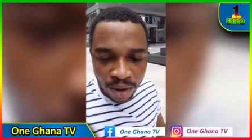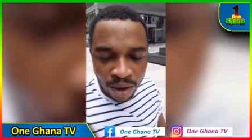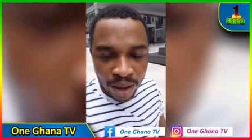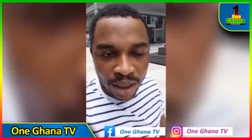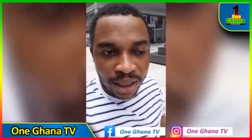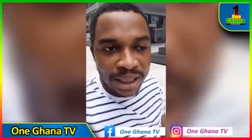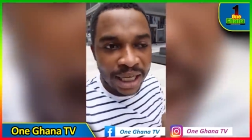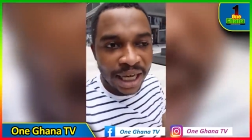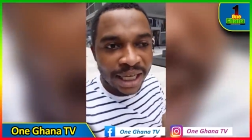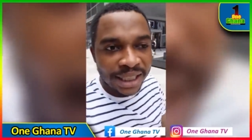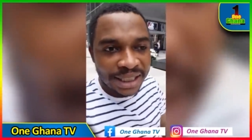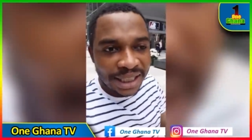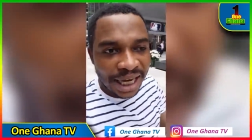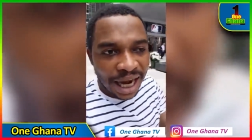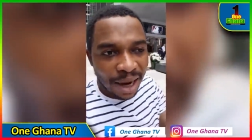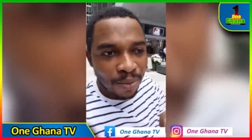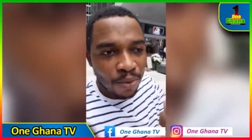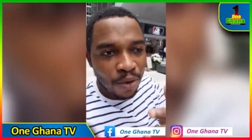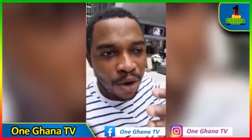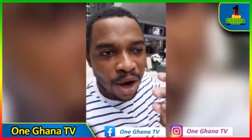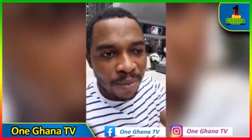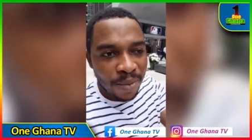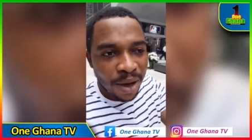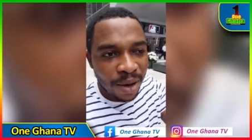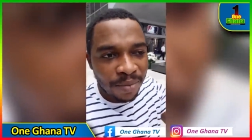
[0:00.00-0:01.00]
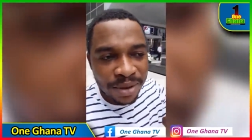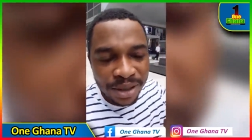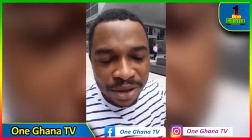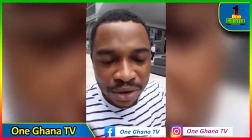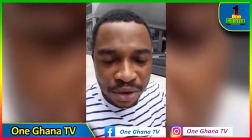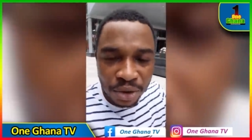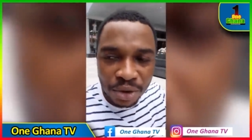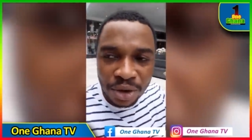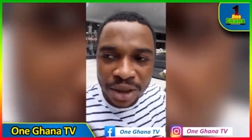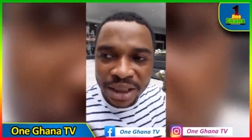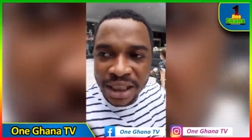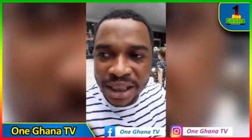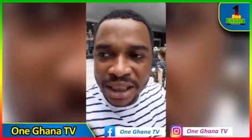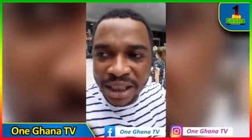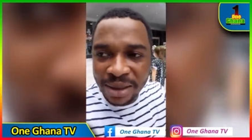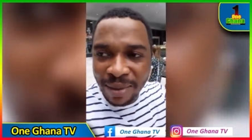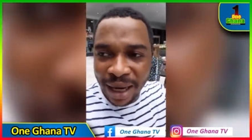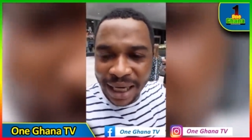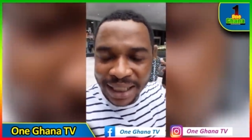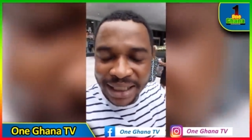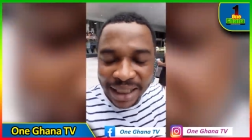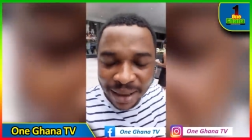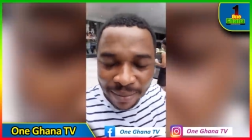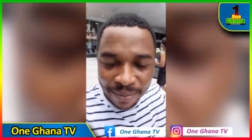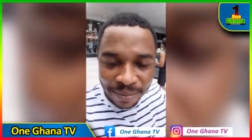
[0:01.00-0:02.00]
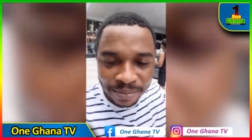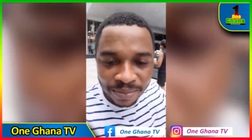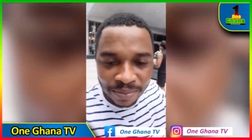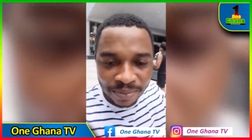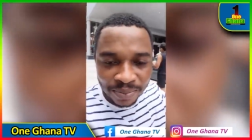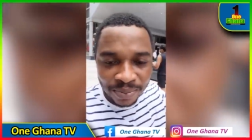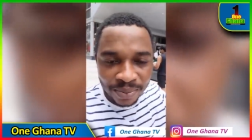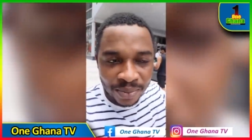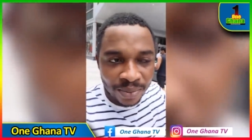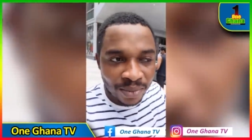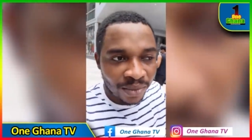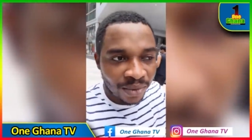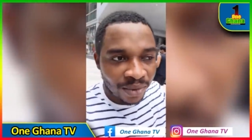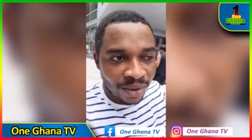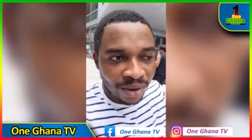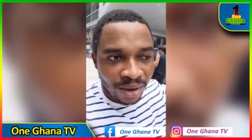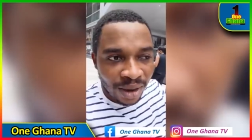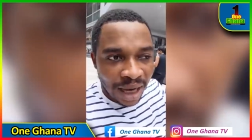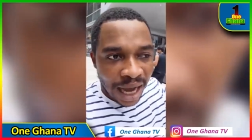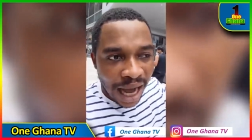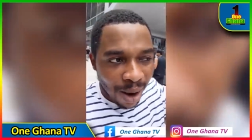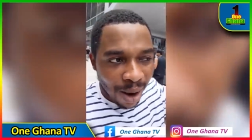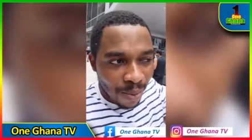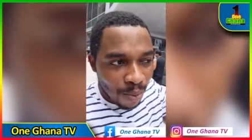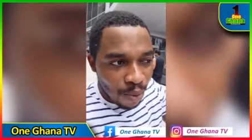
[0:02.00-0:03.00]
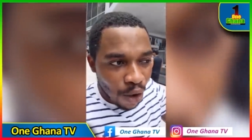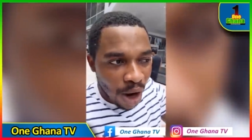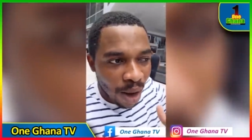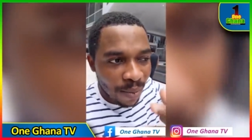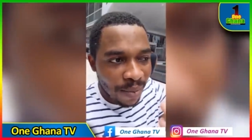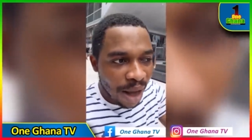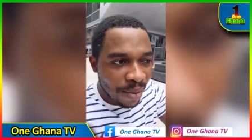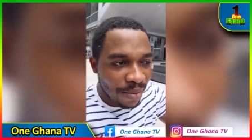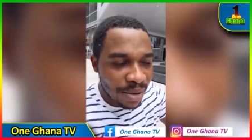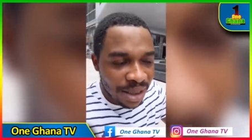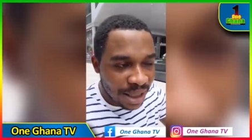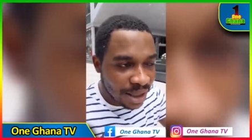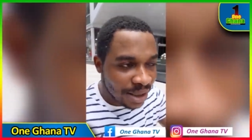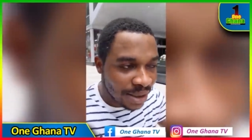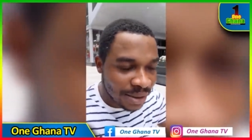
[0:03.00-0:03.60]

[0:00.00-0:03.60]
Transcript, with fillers: And yes, Abua baby, so did my temp. Abua baby.